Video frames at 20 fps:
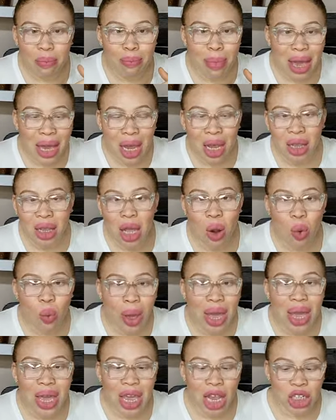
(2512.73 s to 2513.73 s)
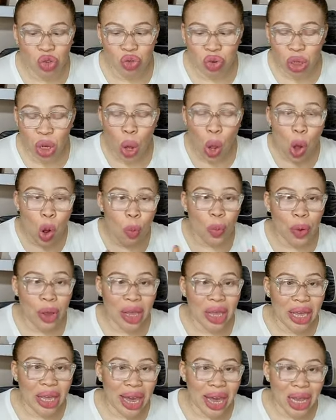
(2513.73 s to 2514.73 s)
making their way into the
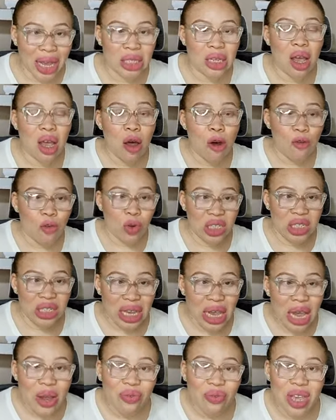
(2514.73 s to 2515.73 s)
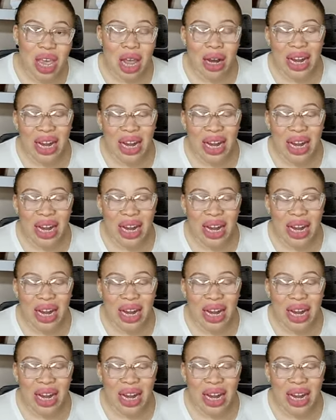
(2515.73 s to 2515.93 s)
open gate for safety,